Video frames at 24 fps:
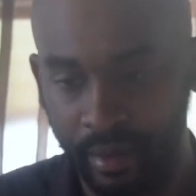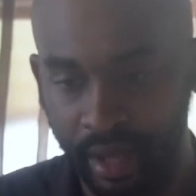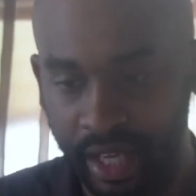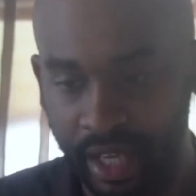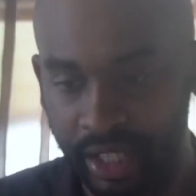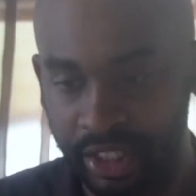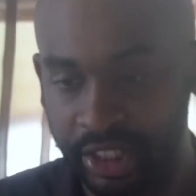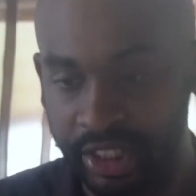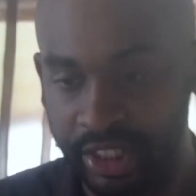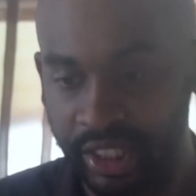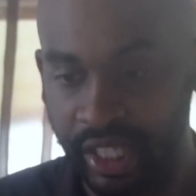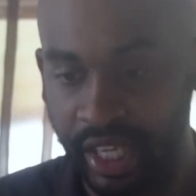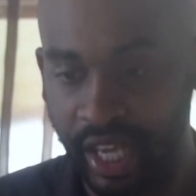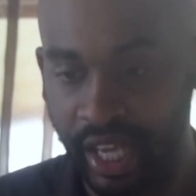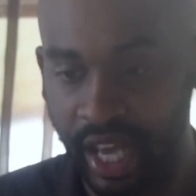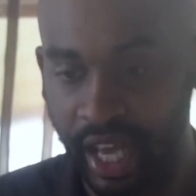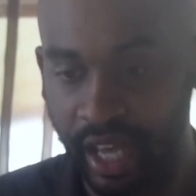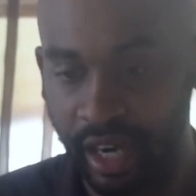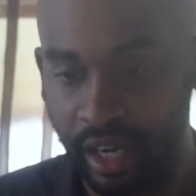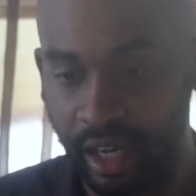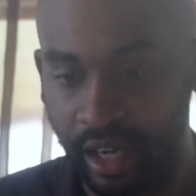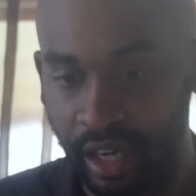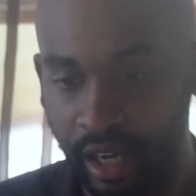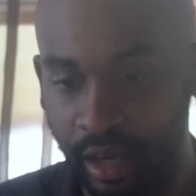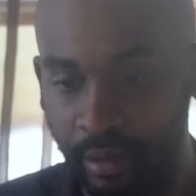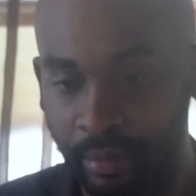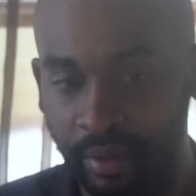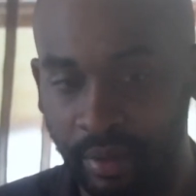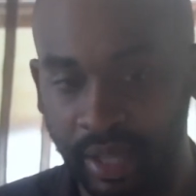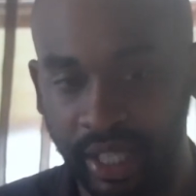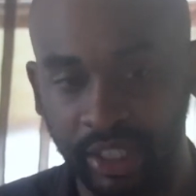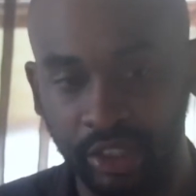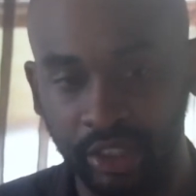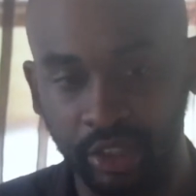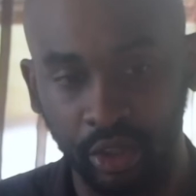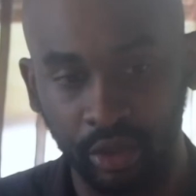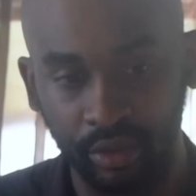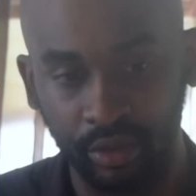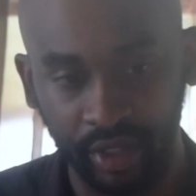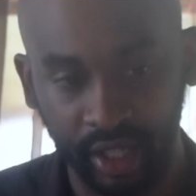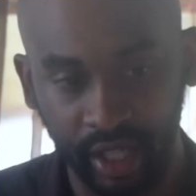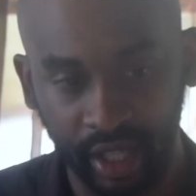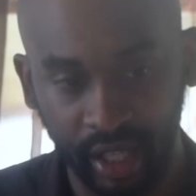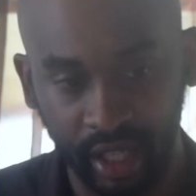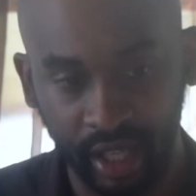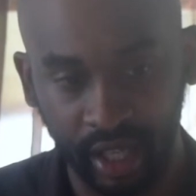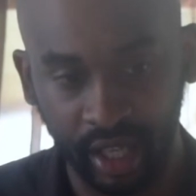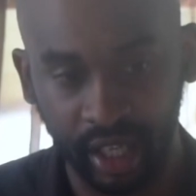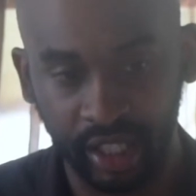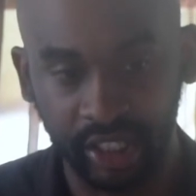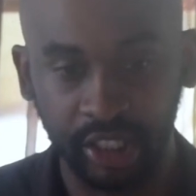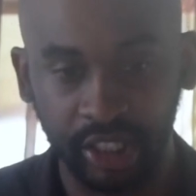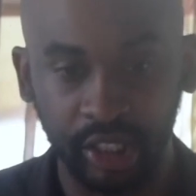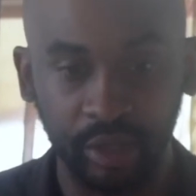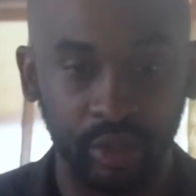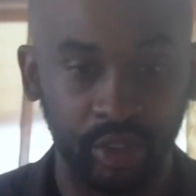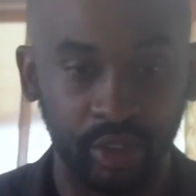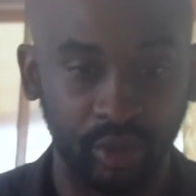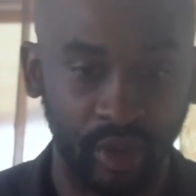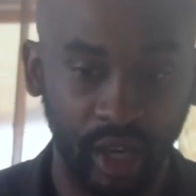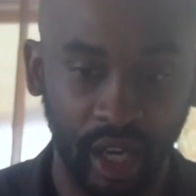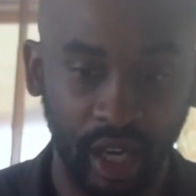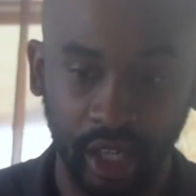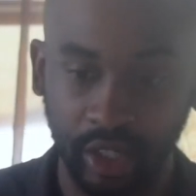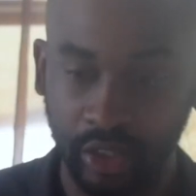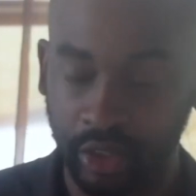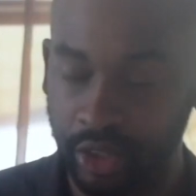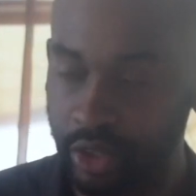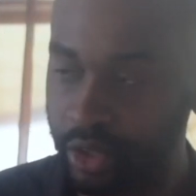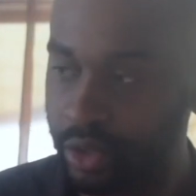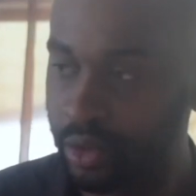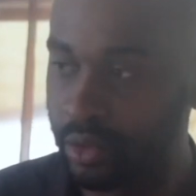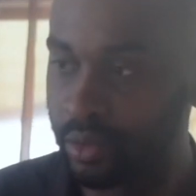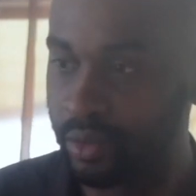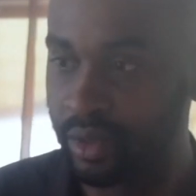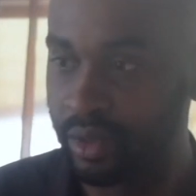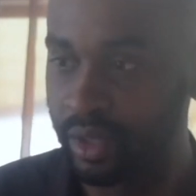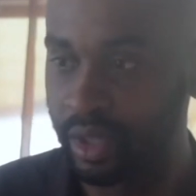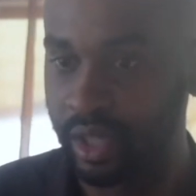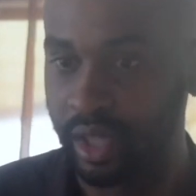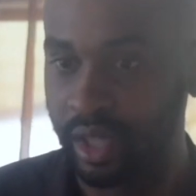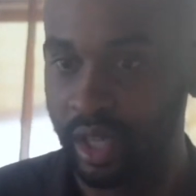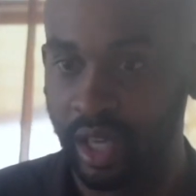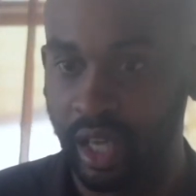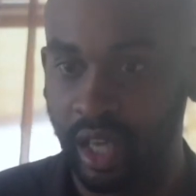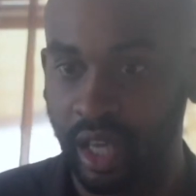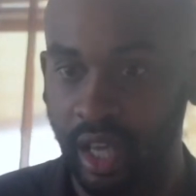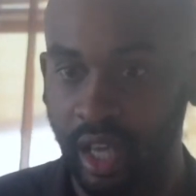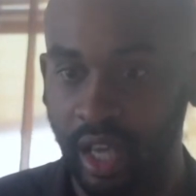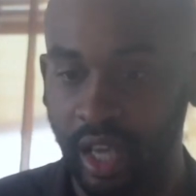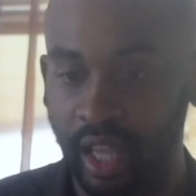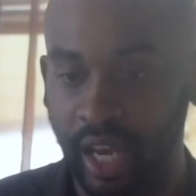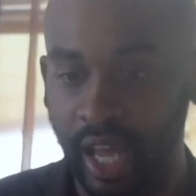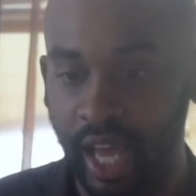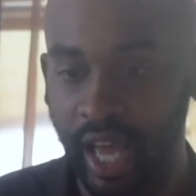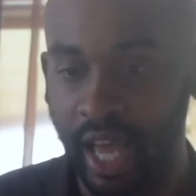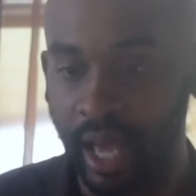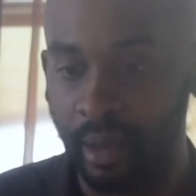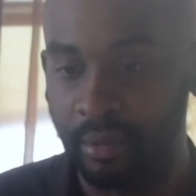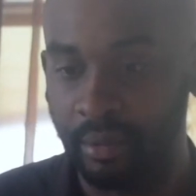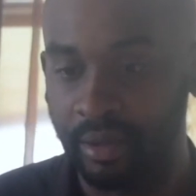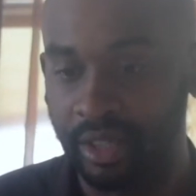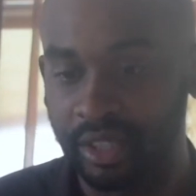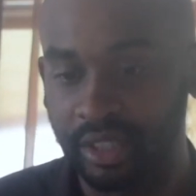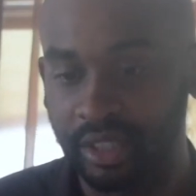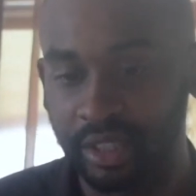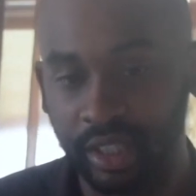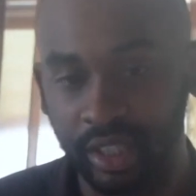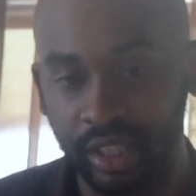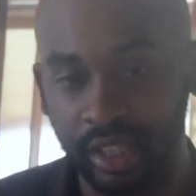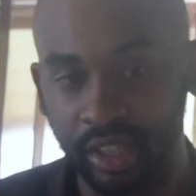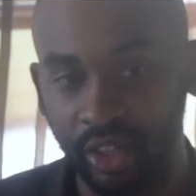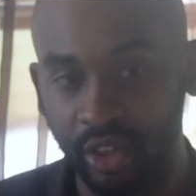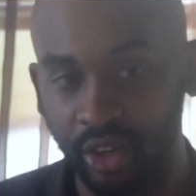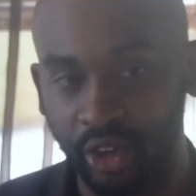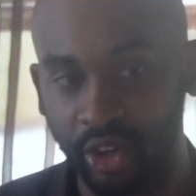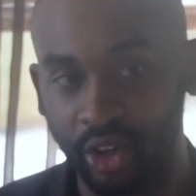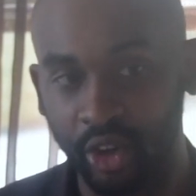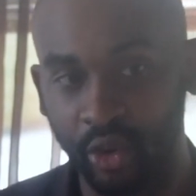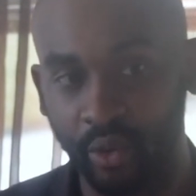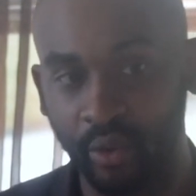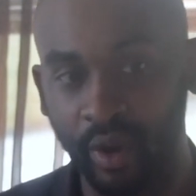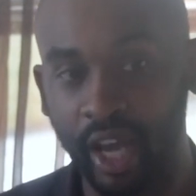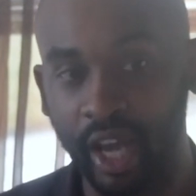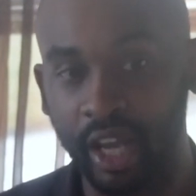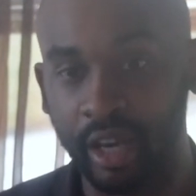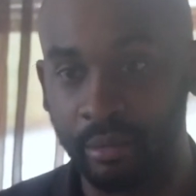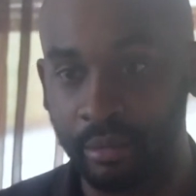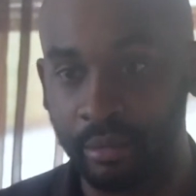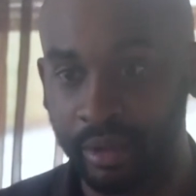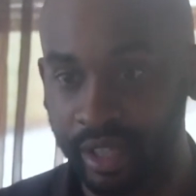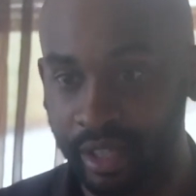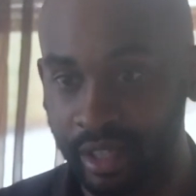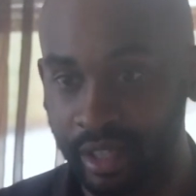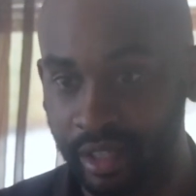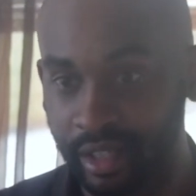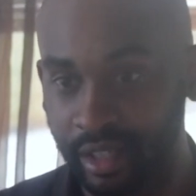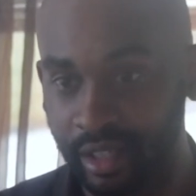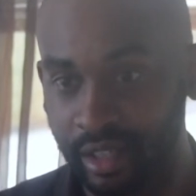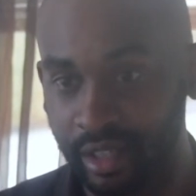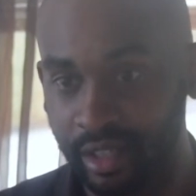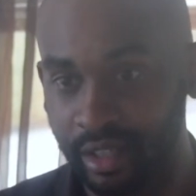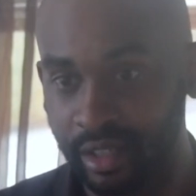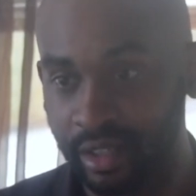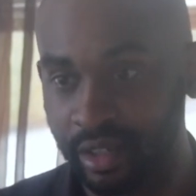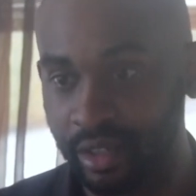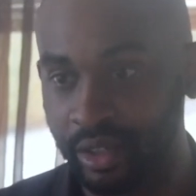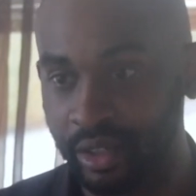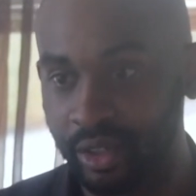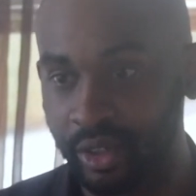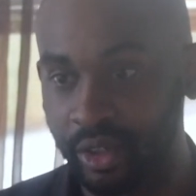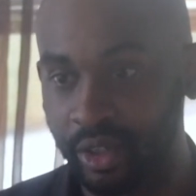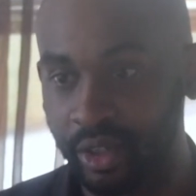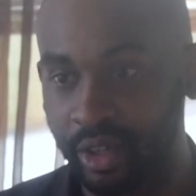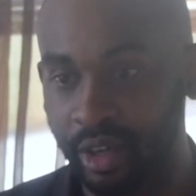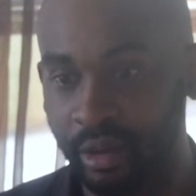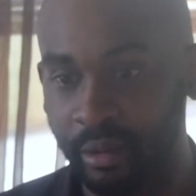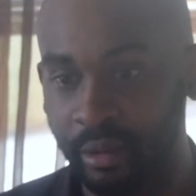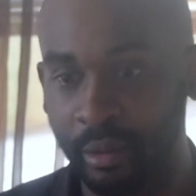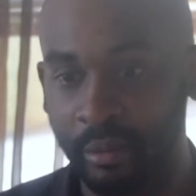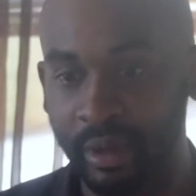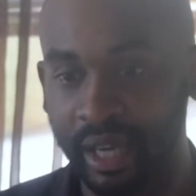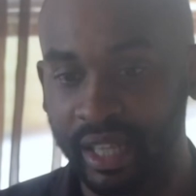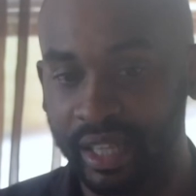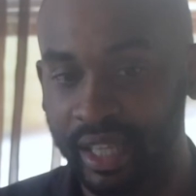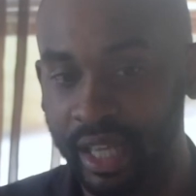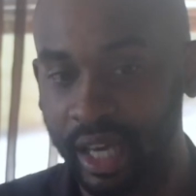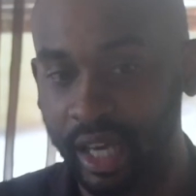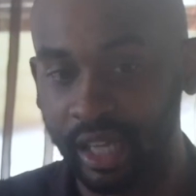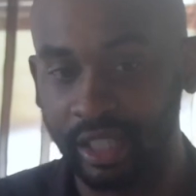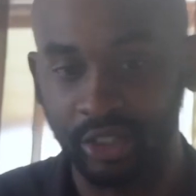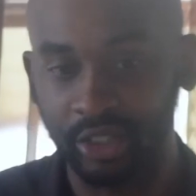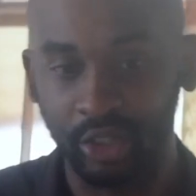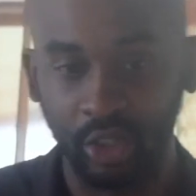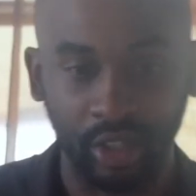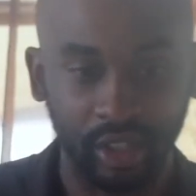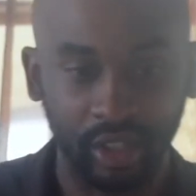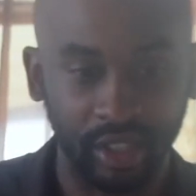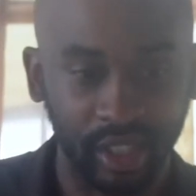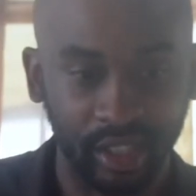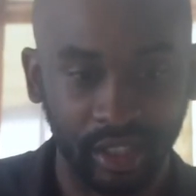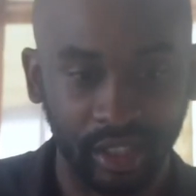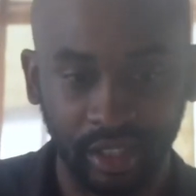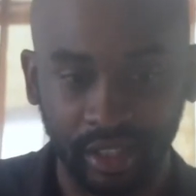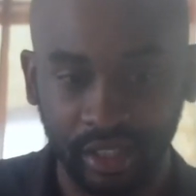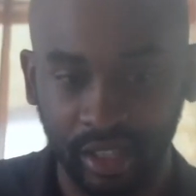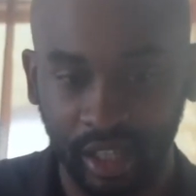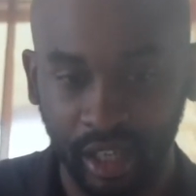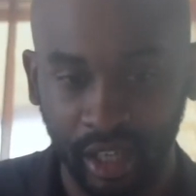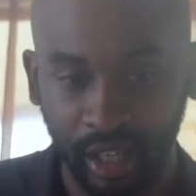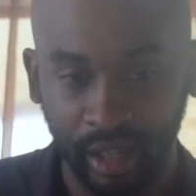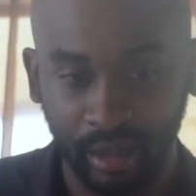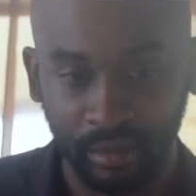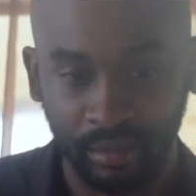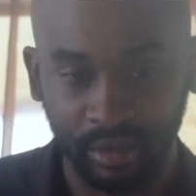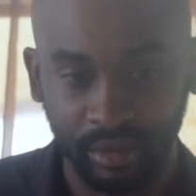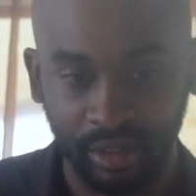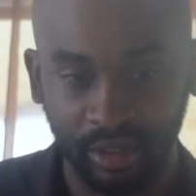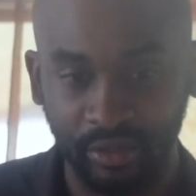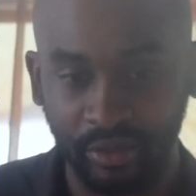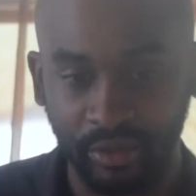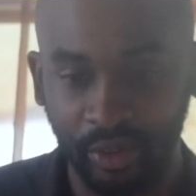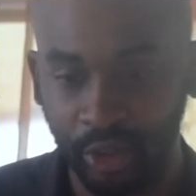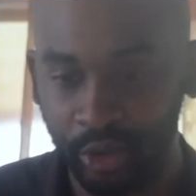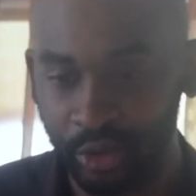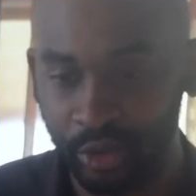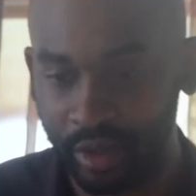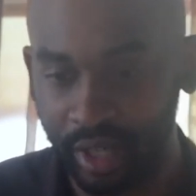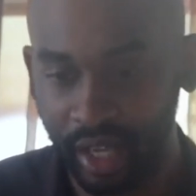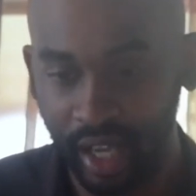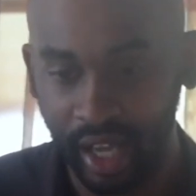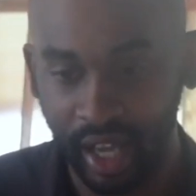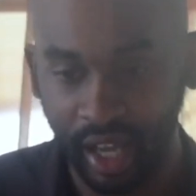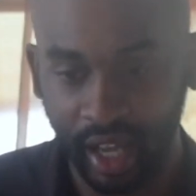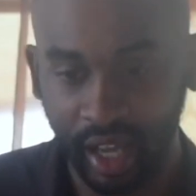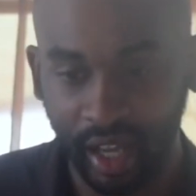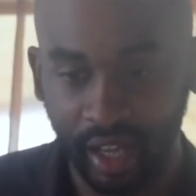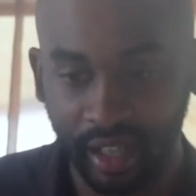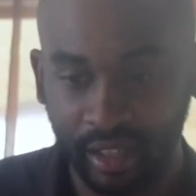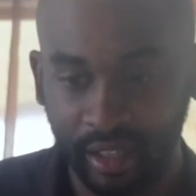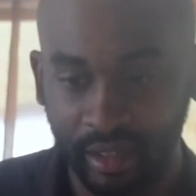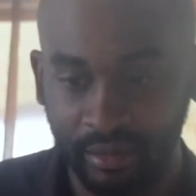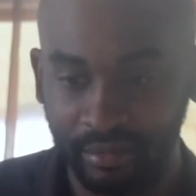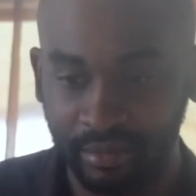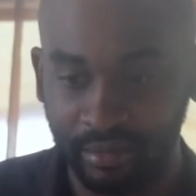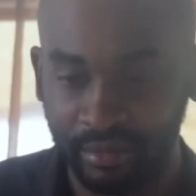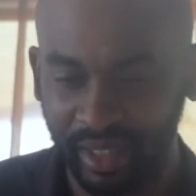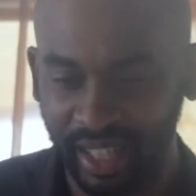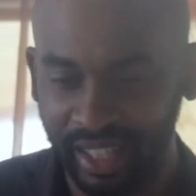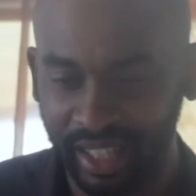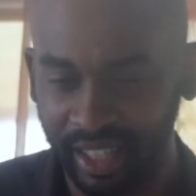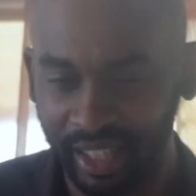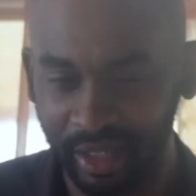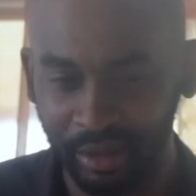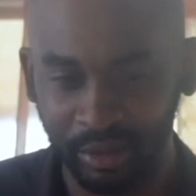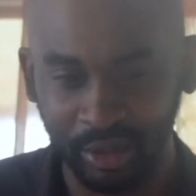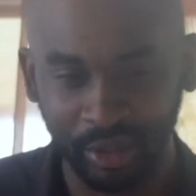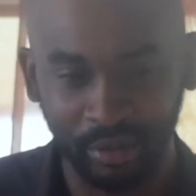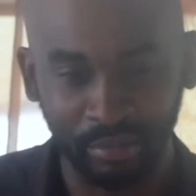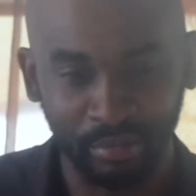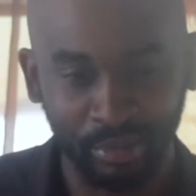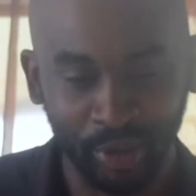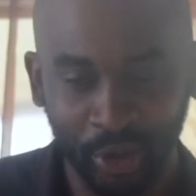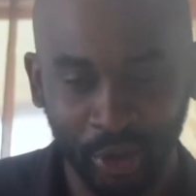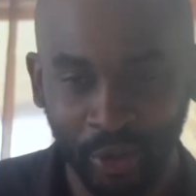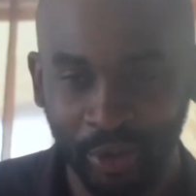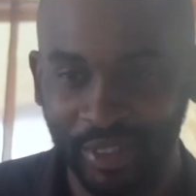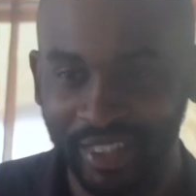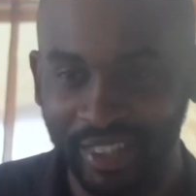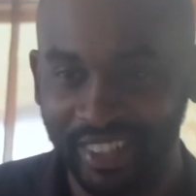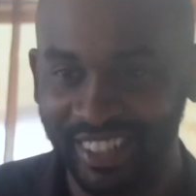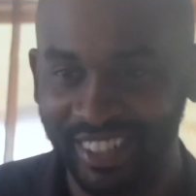And she had a place over there, and she was riding too. And I happened to see her on the right of me. You know, I'm in my Dodge Charger at the time. The first one I had, I think it was the blue one.